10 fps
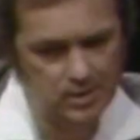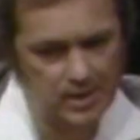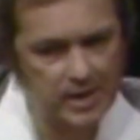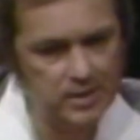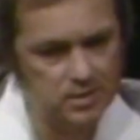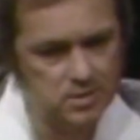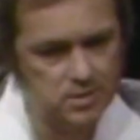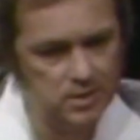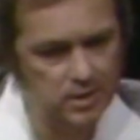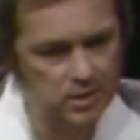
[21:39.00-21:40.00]
I didn't
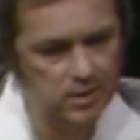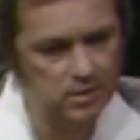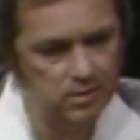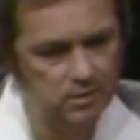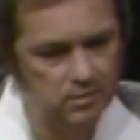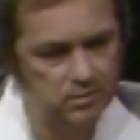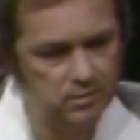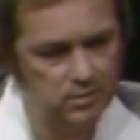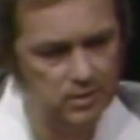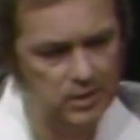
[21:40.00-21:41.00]
see any
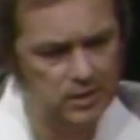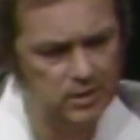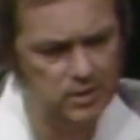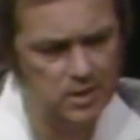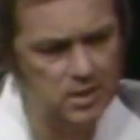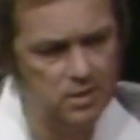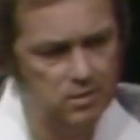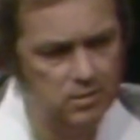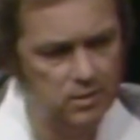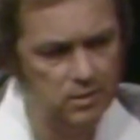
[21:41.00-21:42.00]

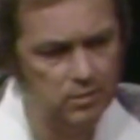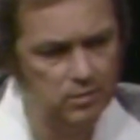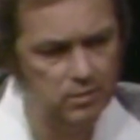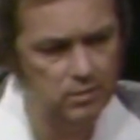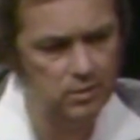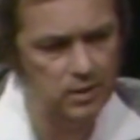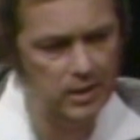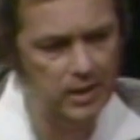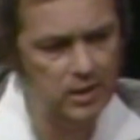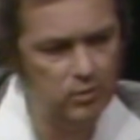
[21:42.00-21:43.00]
need in
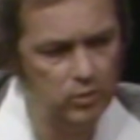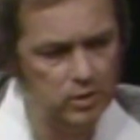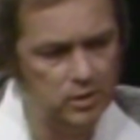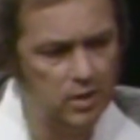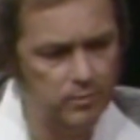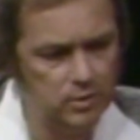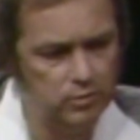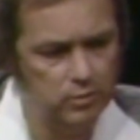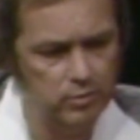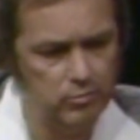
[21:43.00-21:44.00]
anyone coming
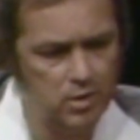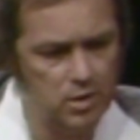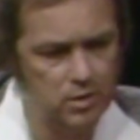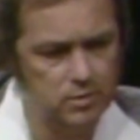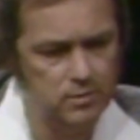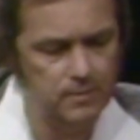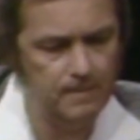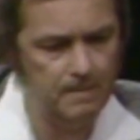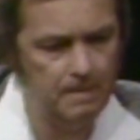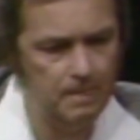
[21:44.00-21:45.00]
to Iran
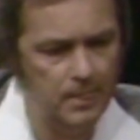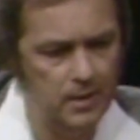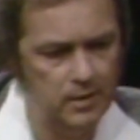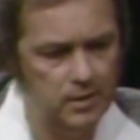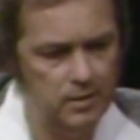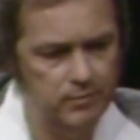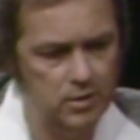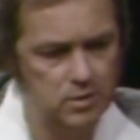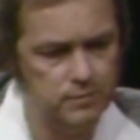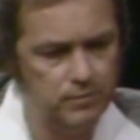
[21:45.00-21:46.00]
giving
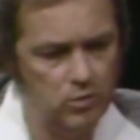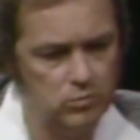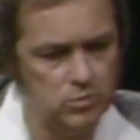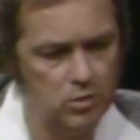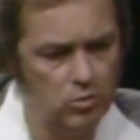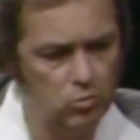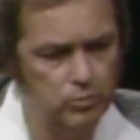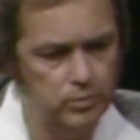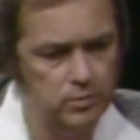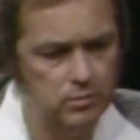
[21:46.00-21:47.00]
us false
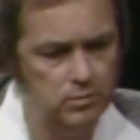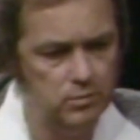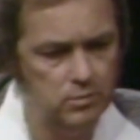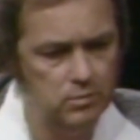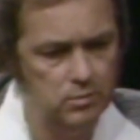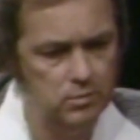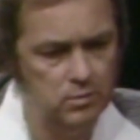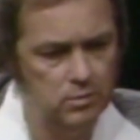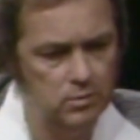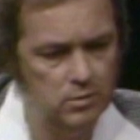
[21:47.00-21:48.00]
hope
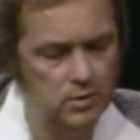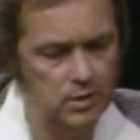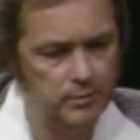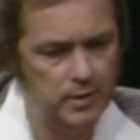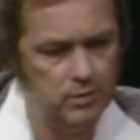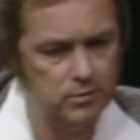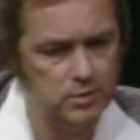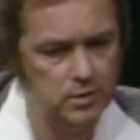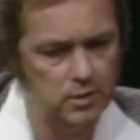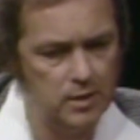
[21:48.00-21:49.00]

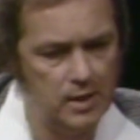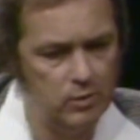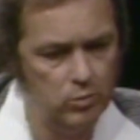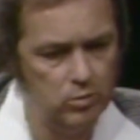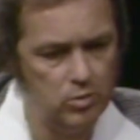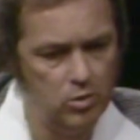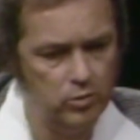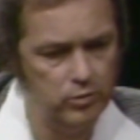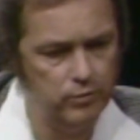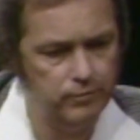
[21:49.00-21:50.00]
about I will call
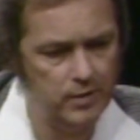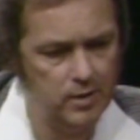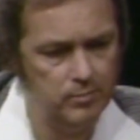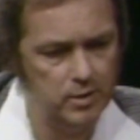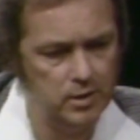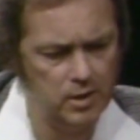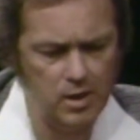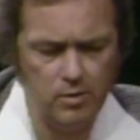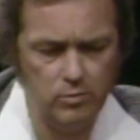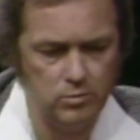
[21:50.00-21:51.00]
your family and
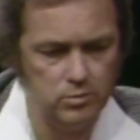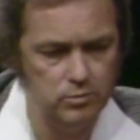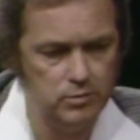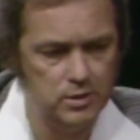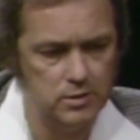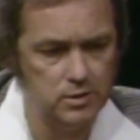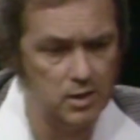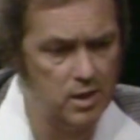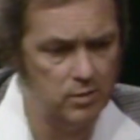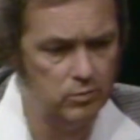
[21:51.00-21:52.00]
I will do this and
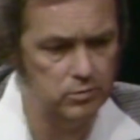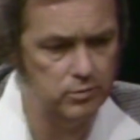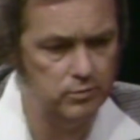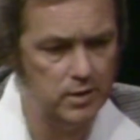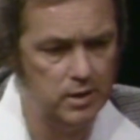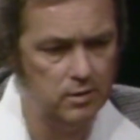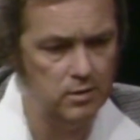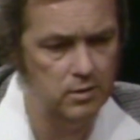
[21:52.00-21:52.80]
I will do that.